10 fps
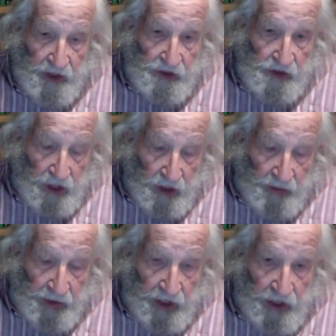set up
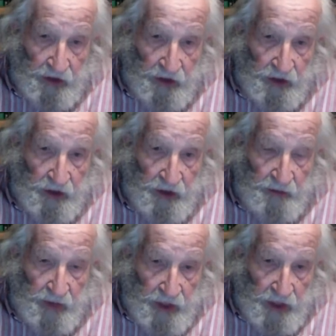a counter
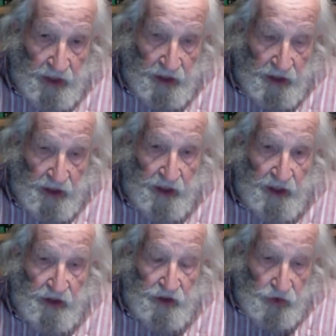meeting,
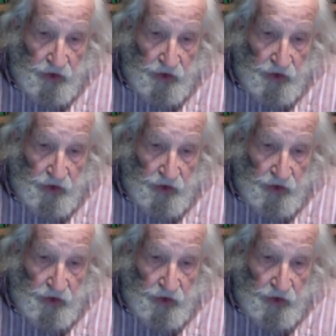use it